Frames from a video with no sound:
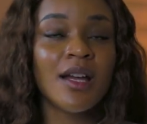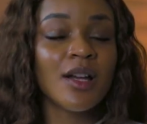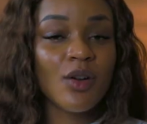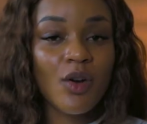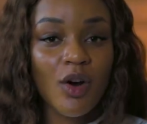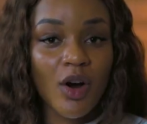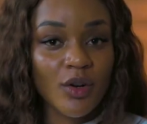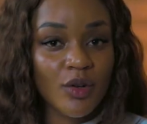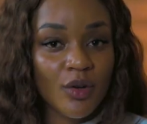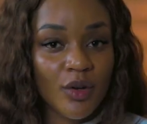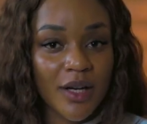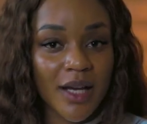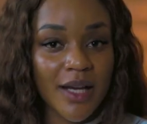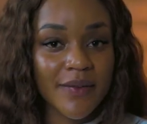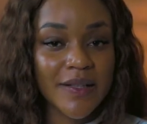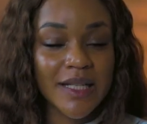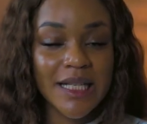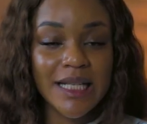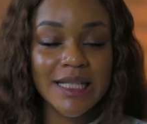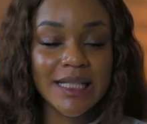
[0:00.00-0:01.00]
God could
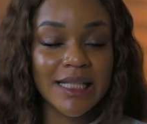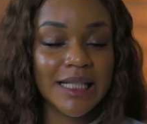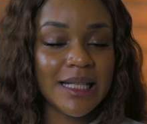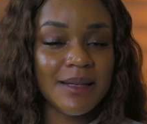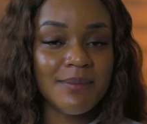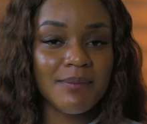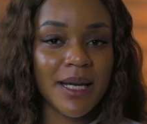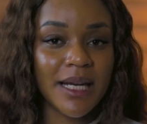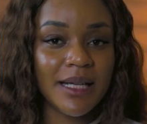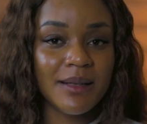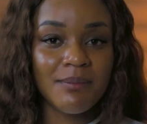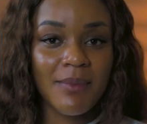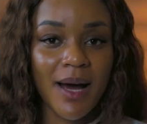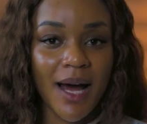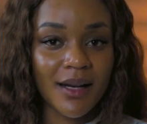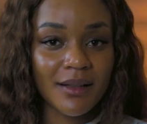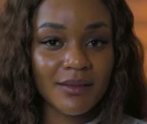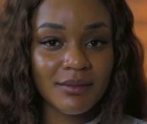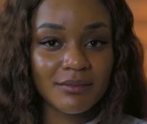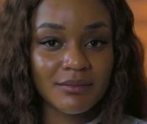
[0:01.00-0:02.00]
have easily made
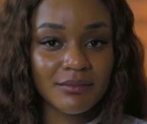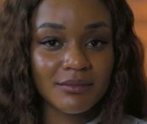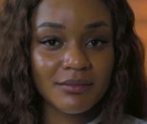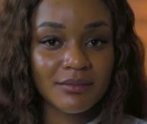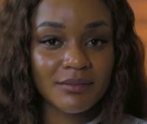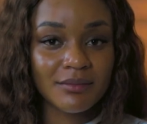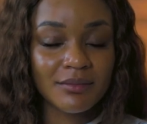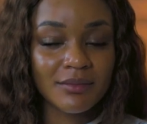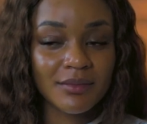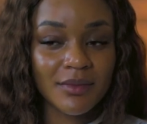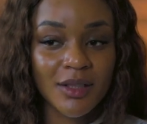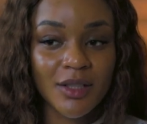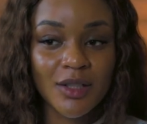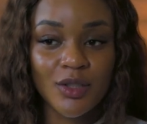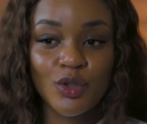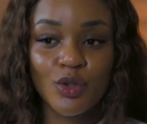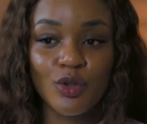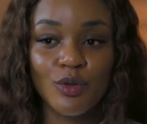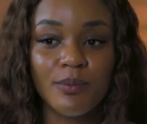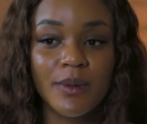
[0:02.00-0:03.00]
man
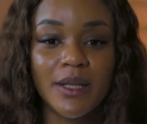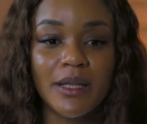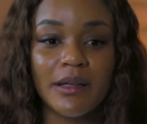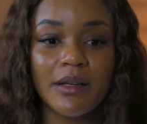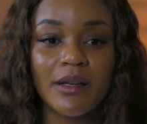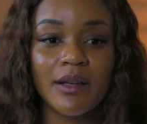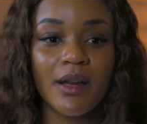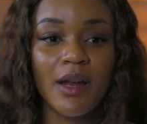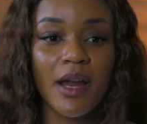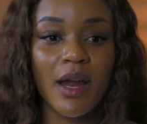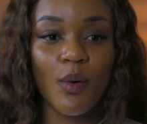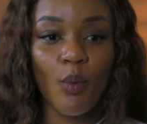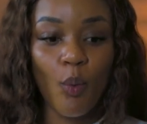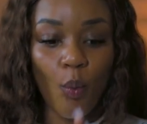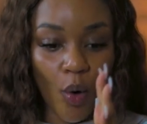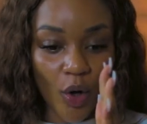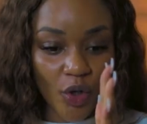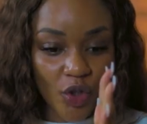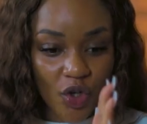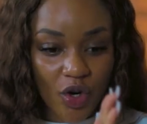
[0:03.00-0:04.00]
to be a
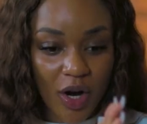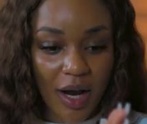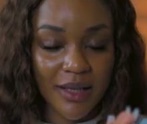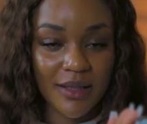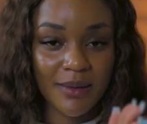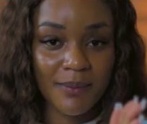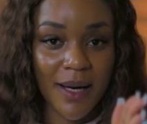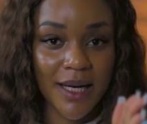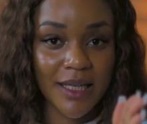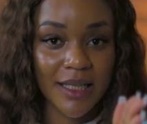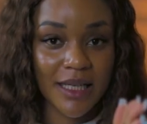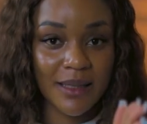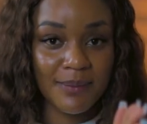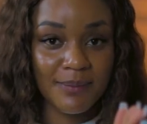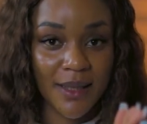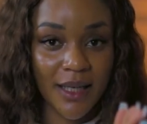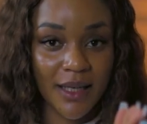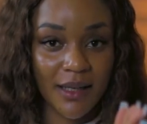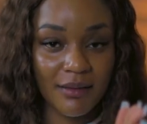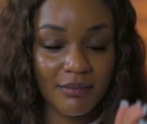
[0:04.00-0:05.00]
one-track minded
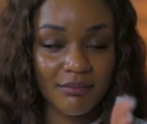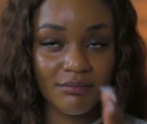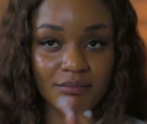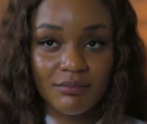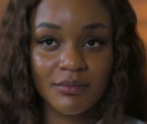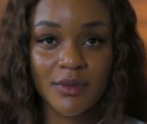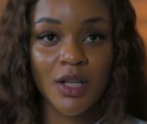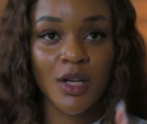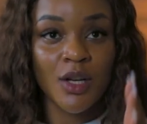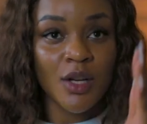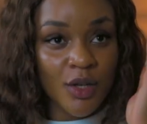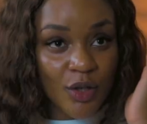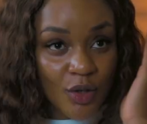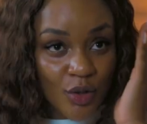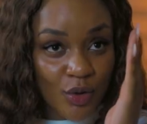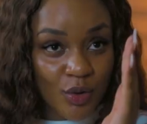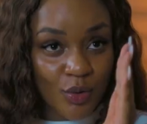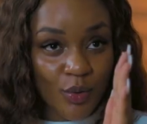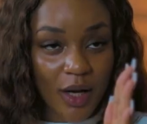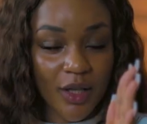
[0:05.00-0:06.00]
being.
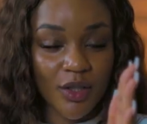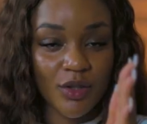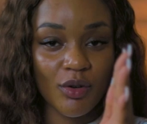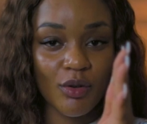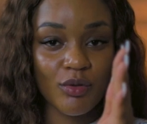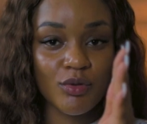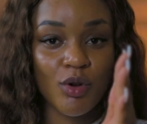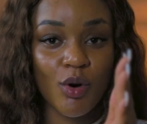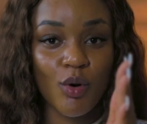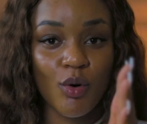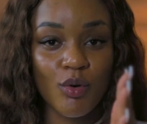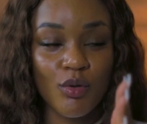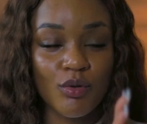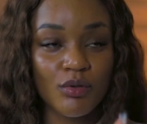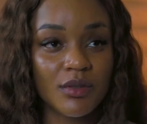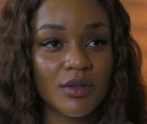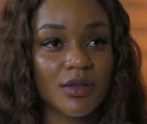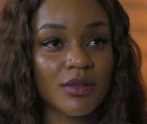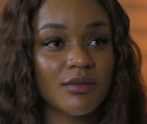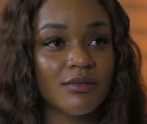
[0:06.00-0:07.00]
Do as you're
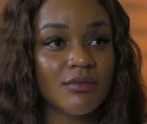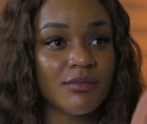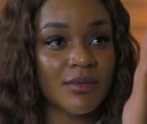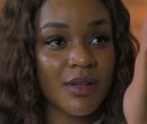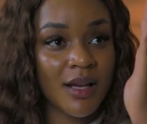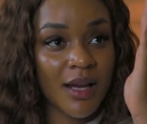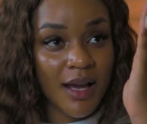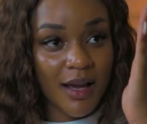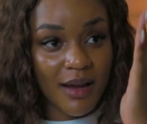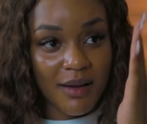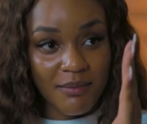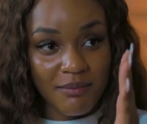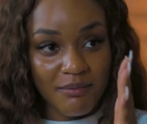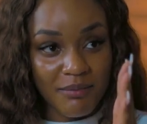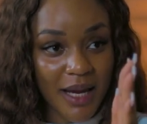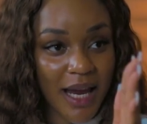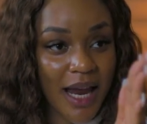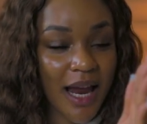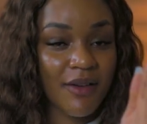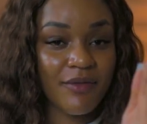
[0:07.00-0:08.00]
told,
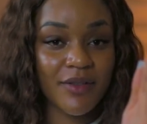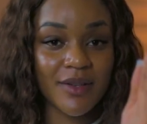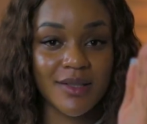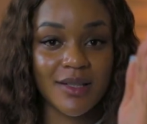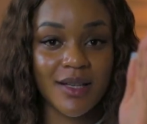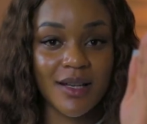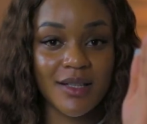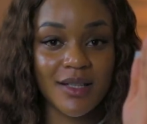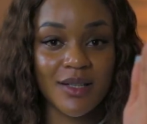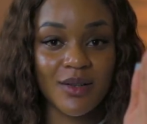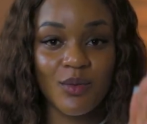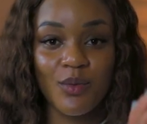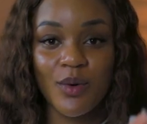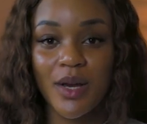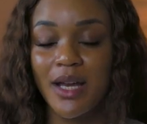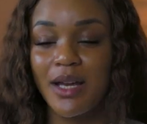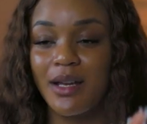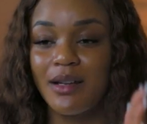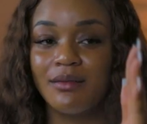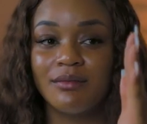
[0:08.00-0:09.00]
behave a certain
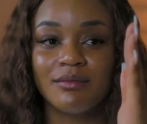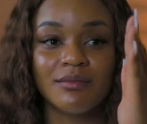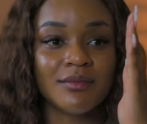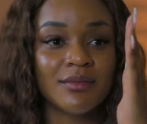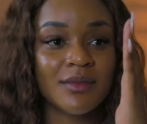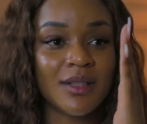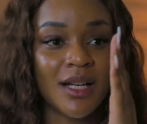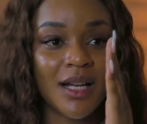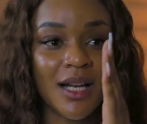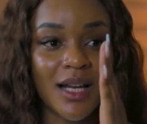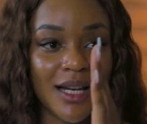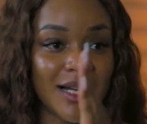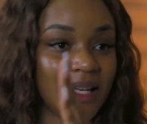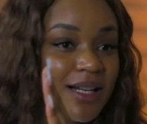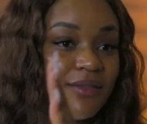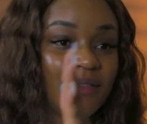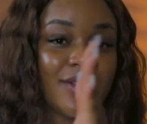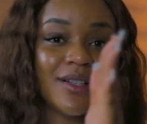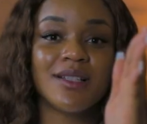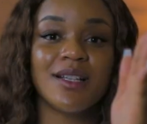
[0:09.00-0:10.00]
way,
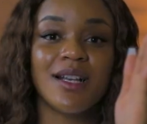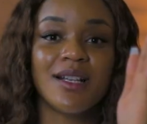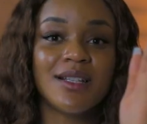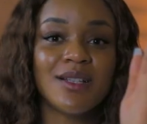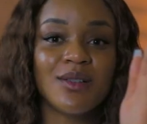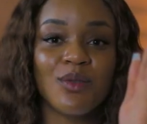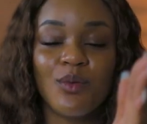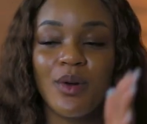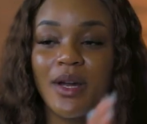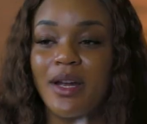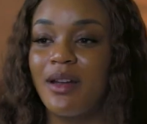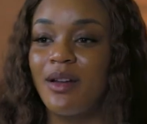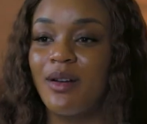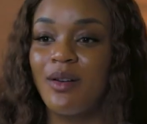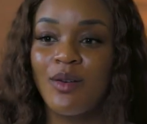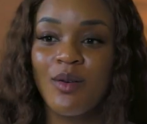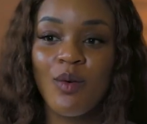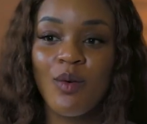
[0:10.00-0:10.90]
live a certain way,